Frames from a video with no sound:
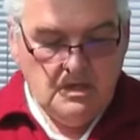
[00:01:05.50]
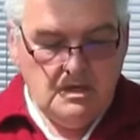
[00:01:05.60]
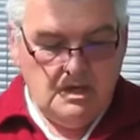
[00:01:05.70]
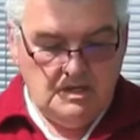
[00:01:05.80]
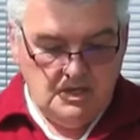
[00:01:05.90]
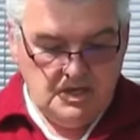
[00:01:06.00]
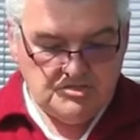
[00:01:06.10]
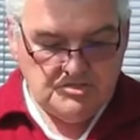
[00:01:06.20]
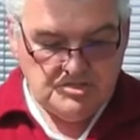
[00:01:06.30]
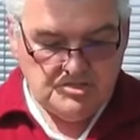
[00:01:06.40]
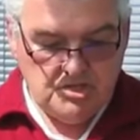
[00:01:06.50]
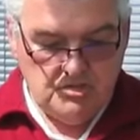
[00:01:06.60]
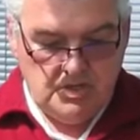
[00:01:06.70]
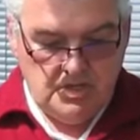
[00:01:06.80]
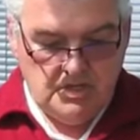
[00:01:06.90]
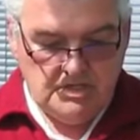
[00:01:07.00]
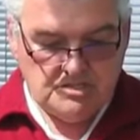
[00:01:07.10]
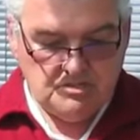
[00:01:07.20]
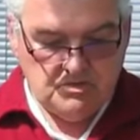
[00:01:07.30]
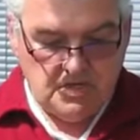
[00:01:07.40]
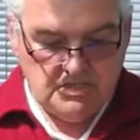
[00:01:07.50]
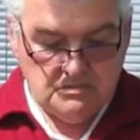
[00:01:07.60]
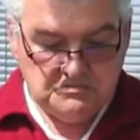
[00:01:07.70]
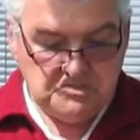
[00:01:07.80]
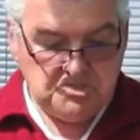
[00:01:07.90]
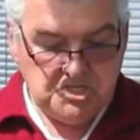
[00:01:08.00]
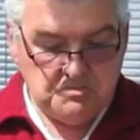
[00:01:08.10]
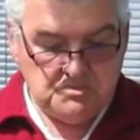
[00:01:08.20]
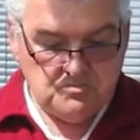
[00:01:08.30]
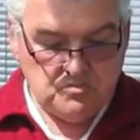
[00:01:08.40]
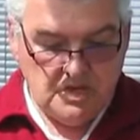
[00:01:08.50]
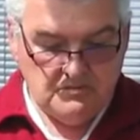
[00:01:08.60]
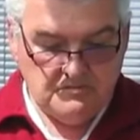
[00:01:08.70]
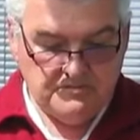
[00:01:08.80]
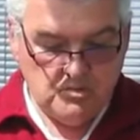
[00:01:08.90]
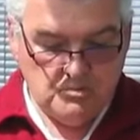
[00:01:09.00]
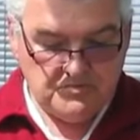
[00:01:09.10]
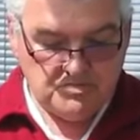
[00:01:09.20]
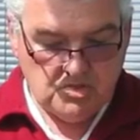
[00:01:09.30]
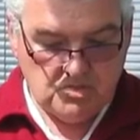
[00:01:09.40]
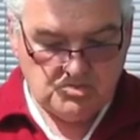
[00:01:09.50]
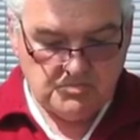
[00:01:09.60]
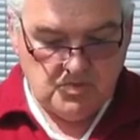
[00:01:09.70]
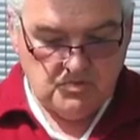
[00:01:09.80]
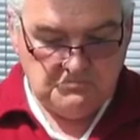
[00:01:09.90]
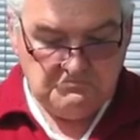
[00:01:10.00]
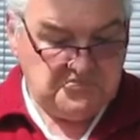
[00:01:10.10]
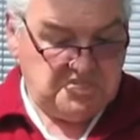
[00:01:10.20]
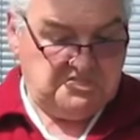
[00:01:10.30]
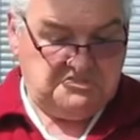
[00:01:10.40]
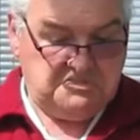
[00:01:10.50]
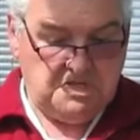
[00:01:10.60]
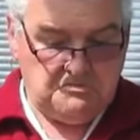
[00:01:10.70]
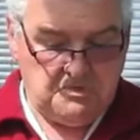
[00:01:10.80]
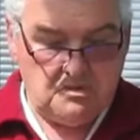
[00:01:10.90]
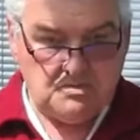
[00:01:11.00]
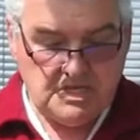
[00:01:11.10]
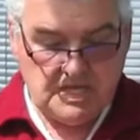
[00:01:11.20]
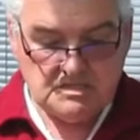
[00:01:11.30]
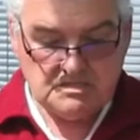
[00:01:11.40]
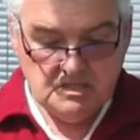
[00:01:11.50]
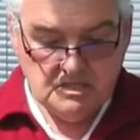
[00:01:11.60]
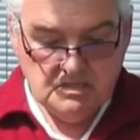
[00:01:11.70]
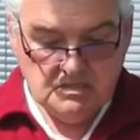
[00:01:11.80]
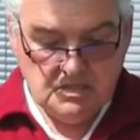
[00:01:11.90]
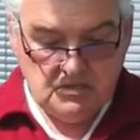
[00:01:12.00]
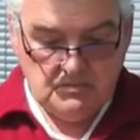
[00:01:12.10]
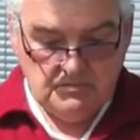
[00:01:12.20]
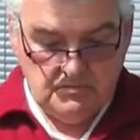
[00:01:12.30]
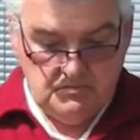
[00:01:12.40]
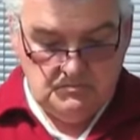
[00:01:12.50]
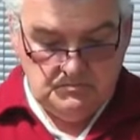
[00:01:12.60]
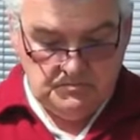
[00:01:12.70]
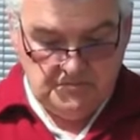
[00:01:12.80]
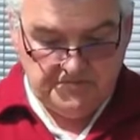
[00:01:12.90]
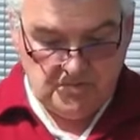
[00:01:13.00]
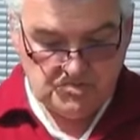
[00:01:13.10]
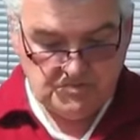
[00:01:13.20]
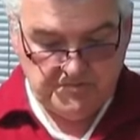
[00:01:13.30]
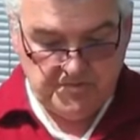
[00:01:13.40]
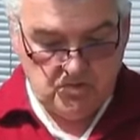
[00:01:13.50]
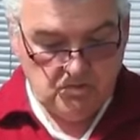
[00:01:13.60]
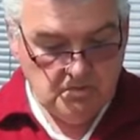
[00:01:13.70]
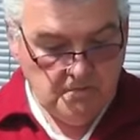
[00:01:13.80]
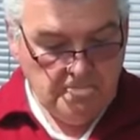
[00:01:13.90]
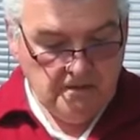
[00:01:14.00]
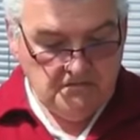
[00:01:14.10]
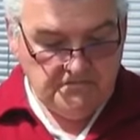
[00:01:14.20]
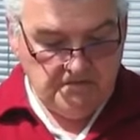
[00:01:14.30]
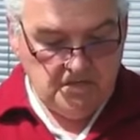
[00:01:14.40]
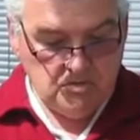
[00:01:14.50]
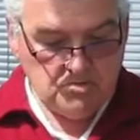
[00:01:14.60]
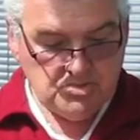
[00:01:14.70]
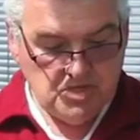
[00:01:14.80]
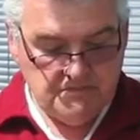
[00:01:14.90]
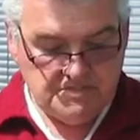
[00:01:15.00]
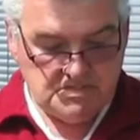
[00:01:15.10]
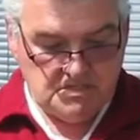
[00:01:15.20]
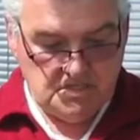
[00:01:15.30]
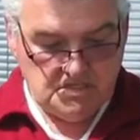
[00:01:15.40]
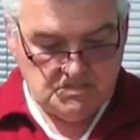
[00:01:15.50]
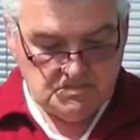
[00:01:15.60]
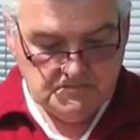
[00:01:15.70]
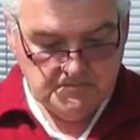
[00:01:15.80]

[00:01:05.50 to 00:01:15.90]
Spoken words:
An electric scooter is a great, cheap to run form of transport. There's no road tax, no fossil fuel and very little servicing needs.